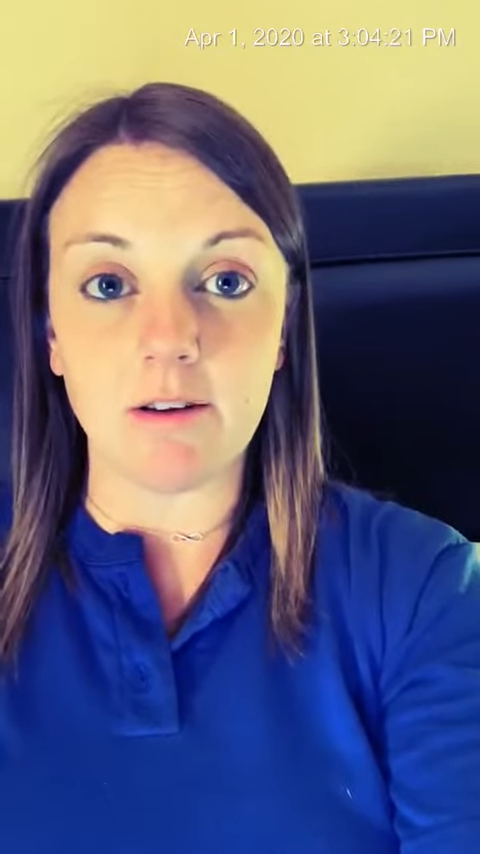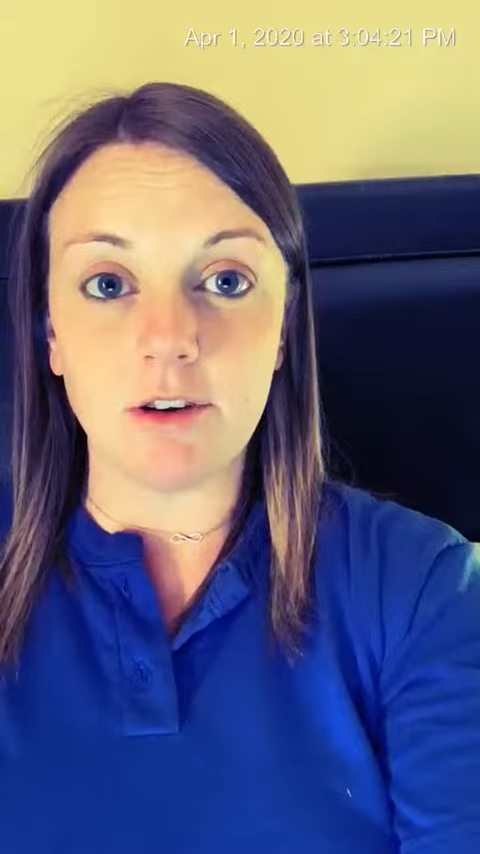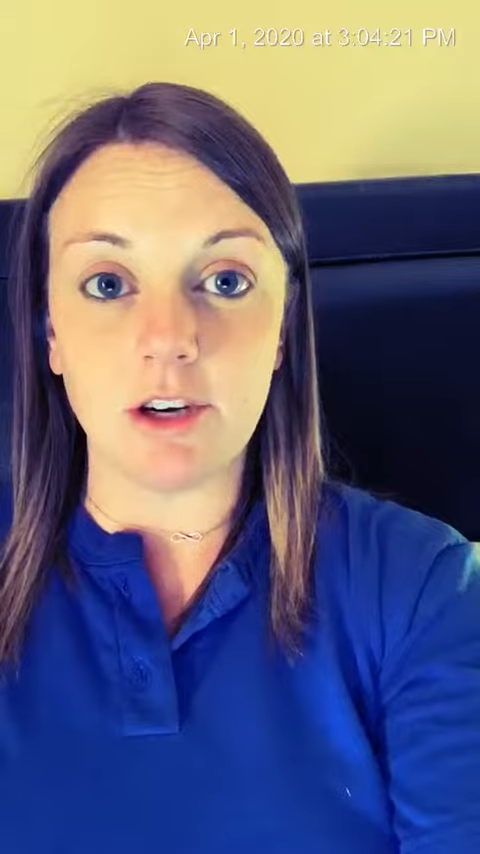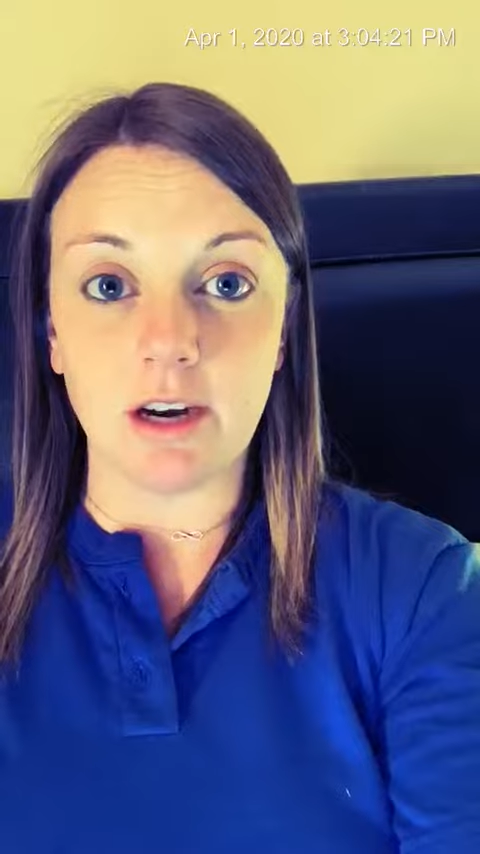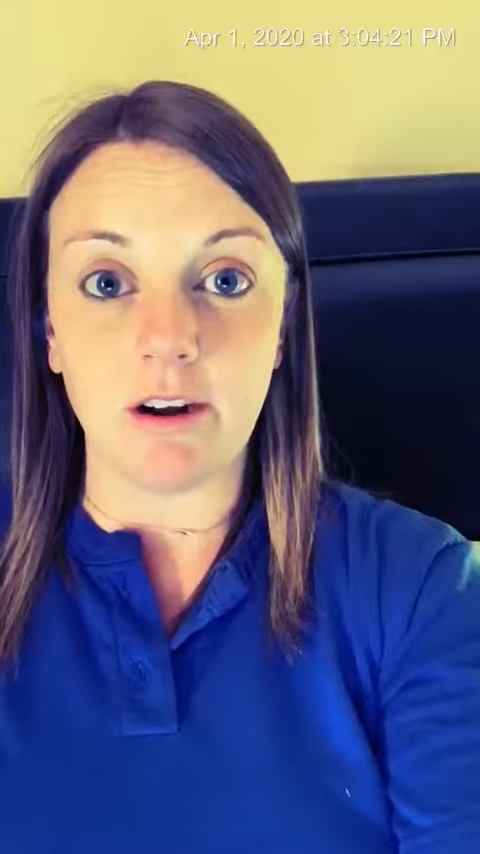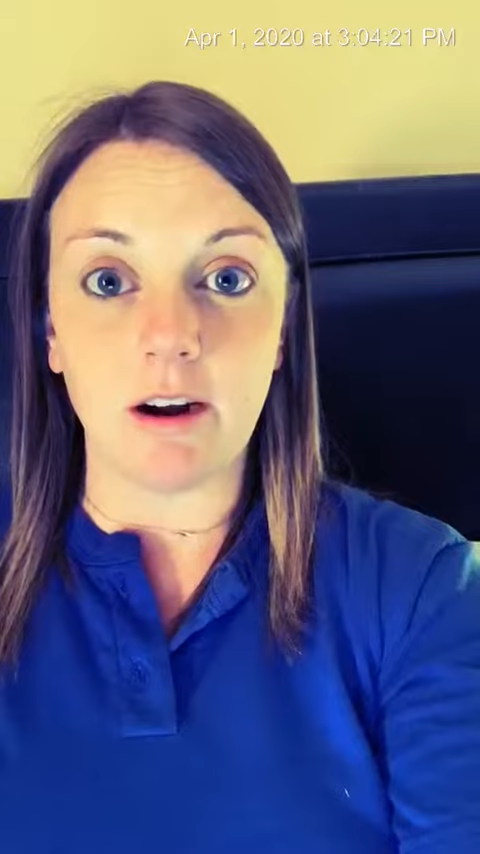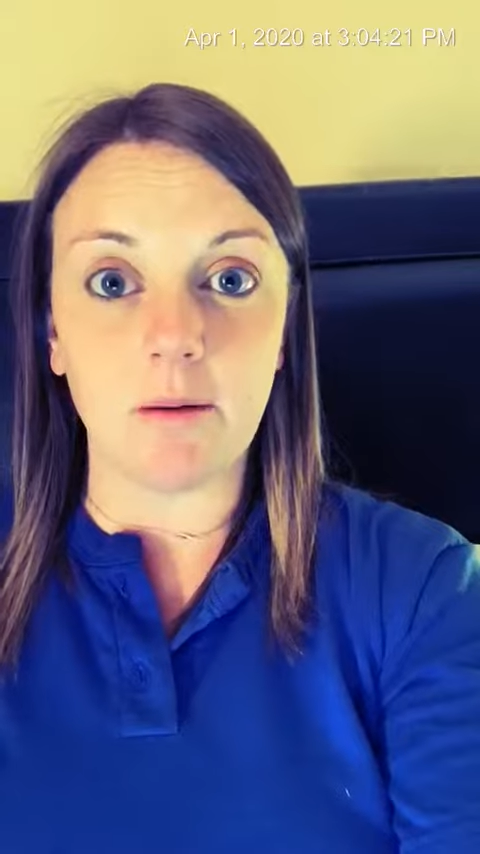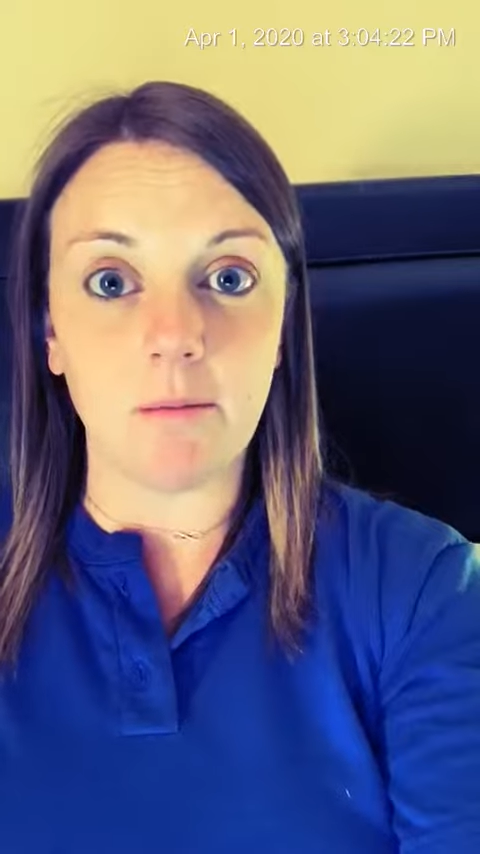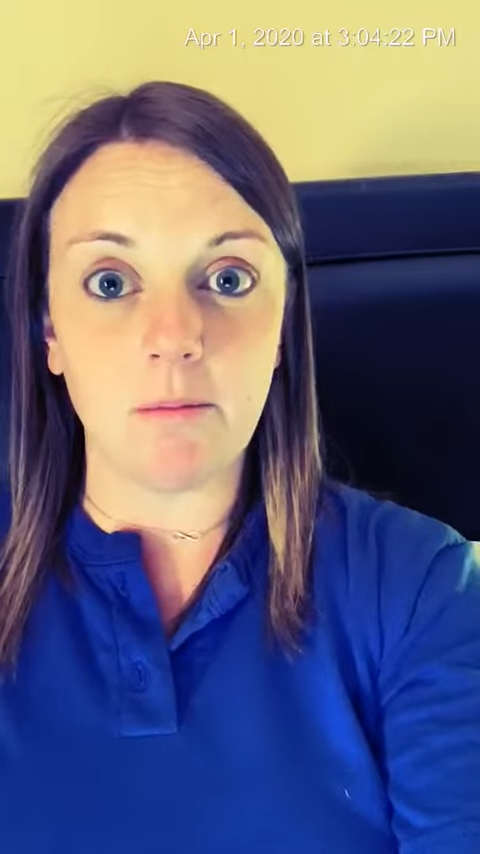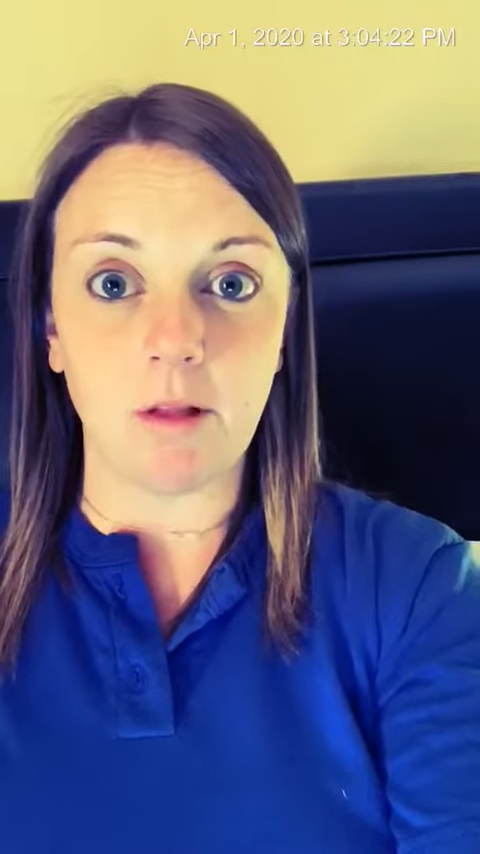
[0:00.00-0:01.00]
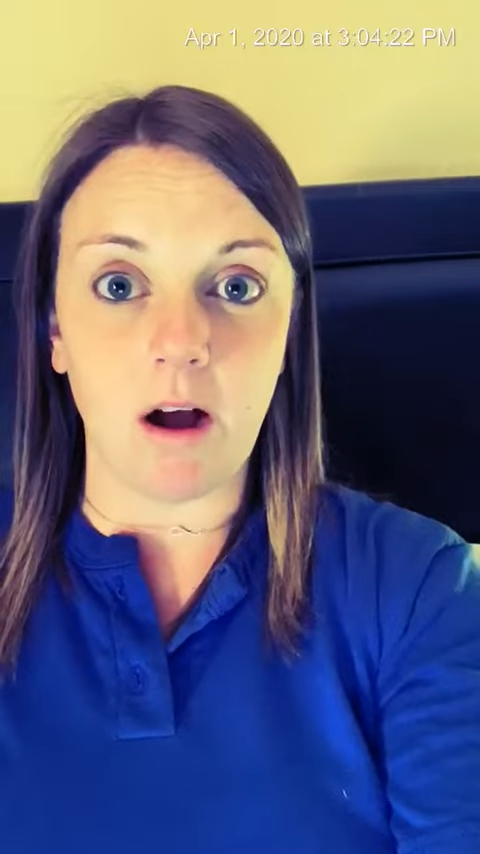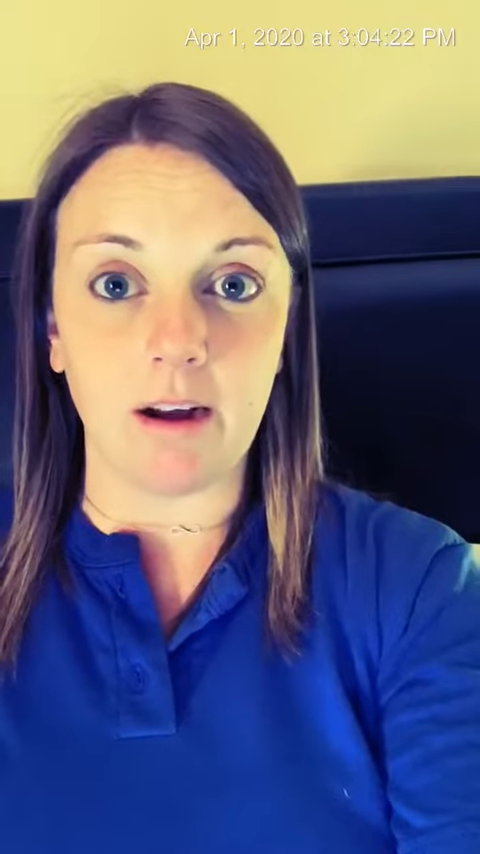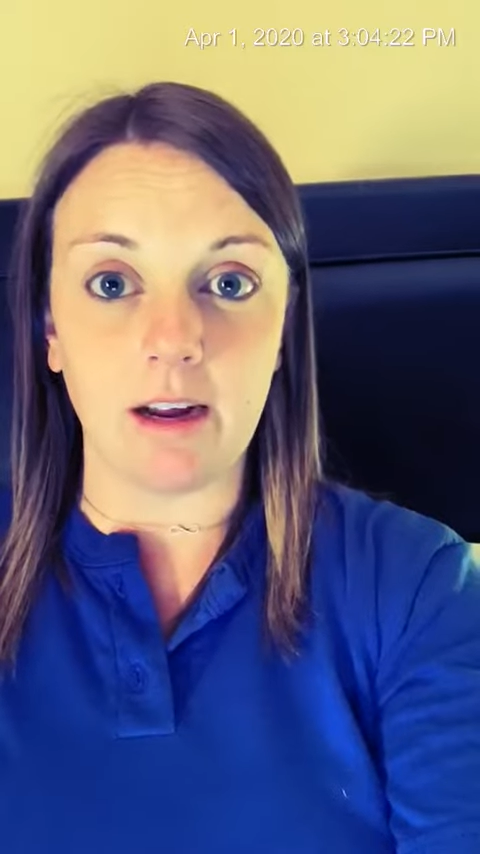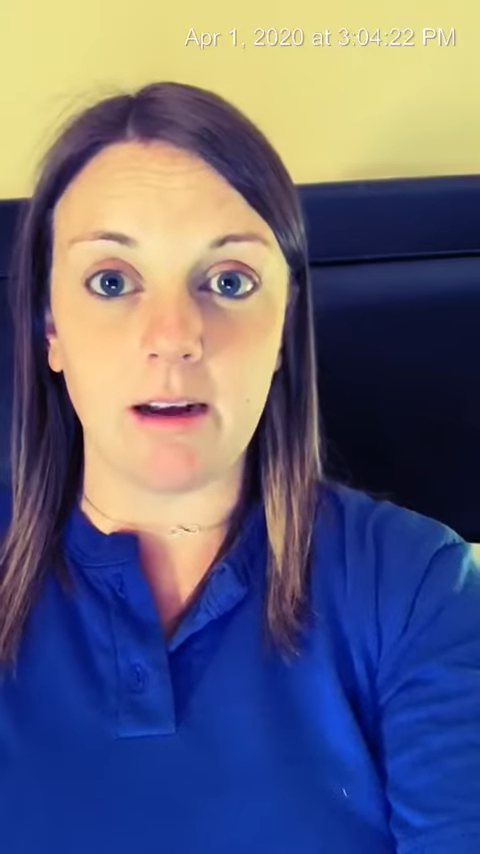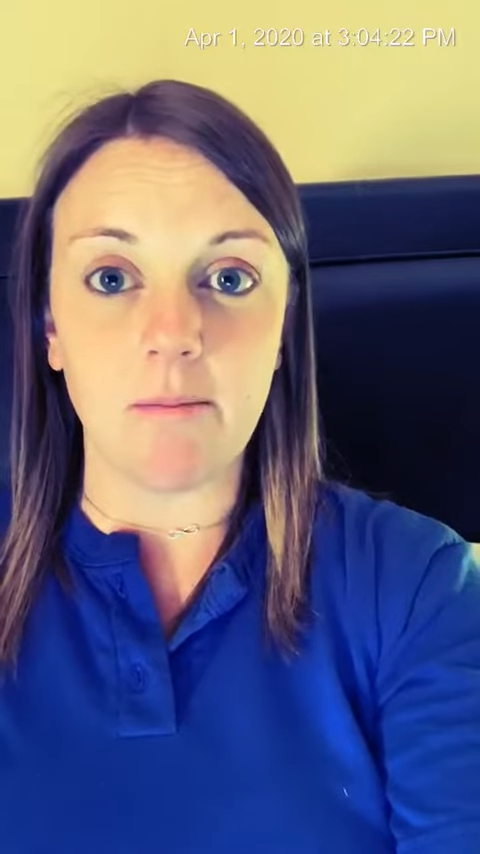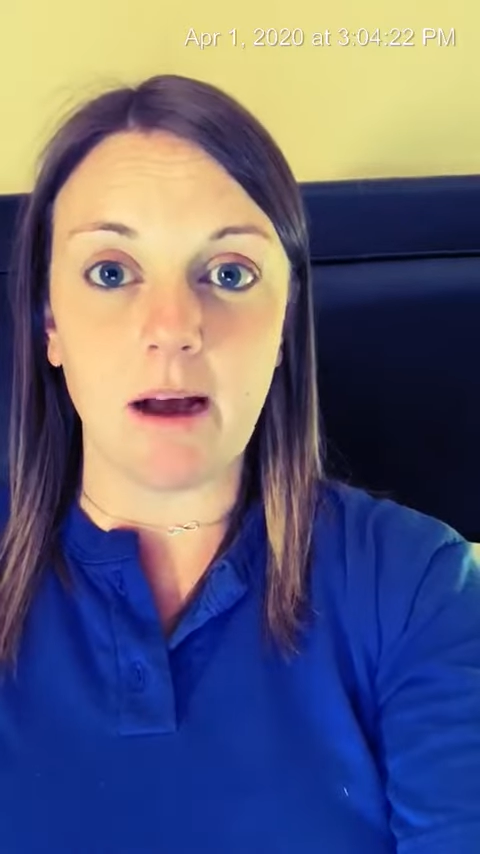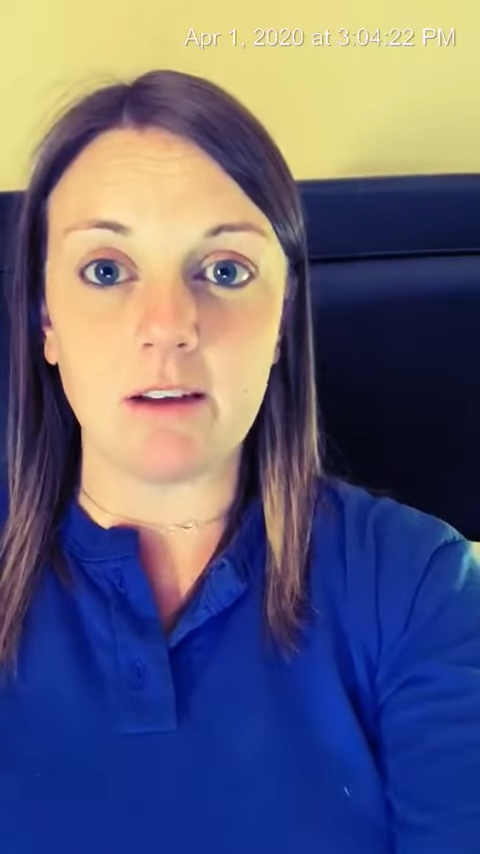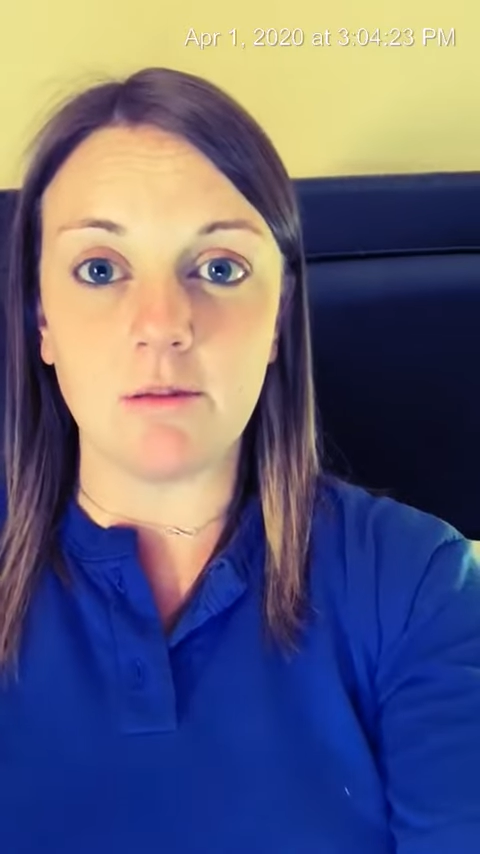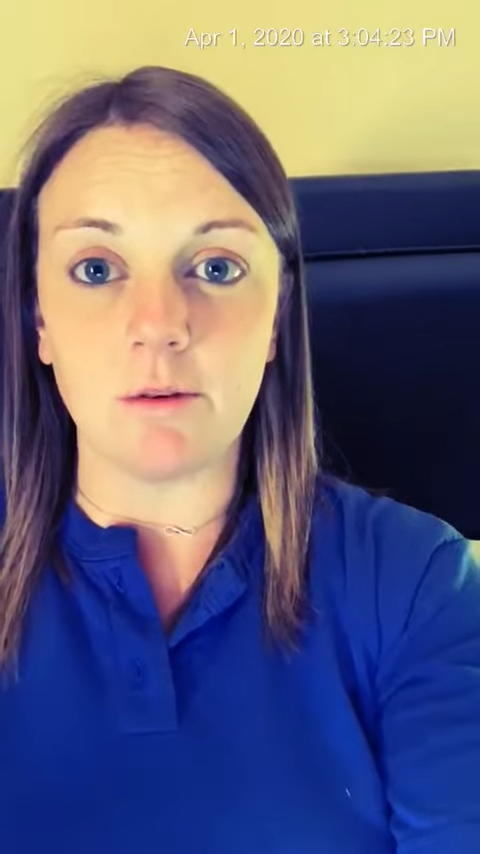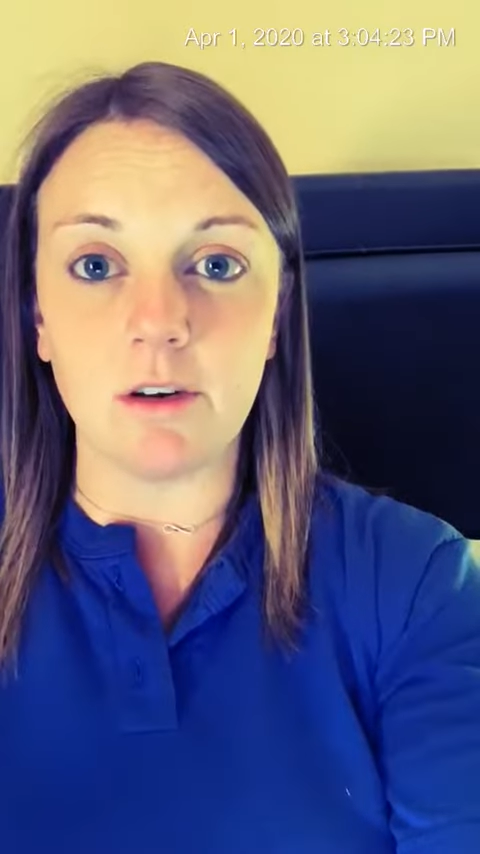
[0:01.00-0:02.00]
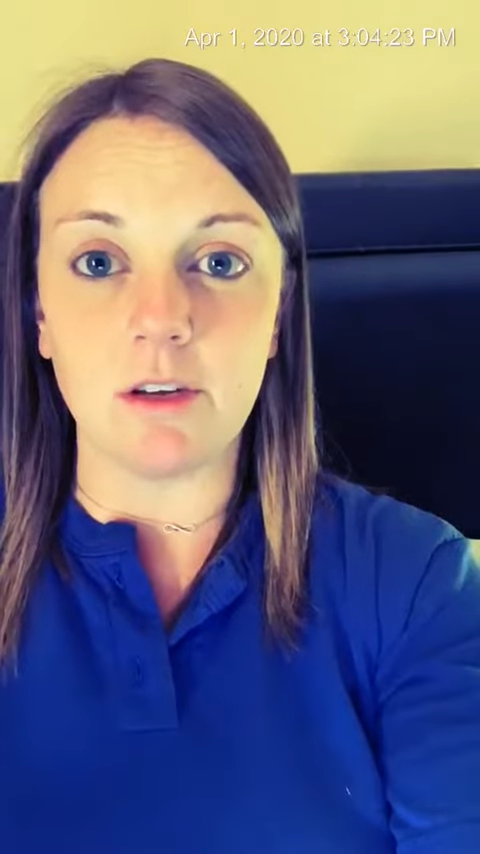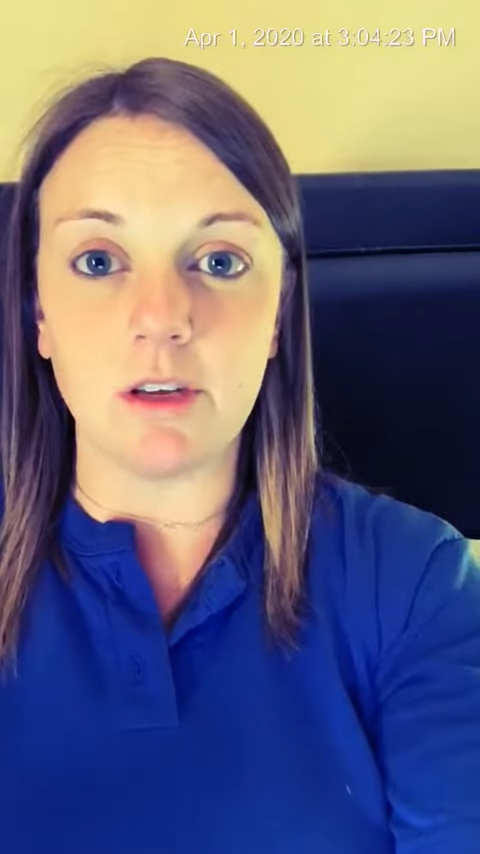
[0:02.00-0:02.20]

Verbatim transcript: generic login and password.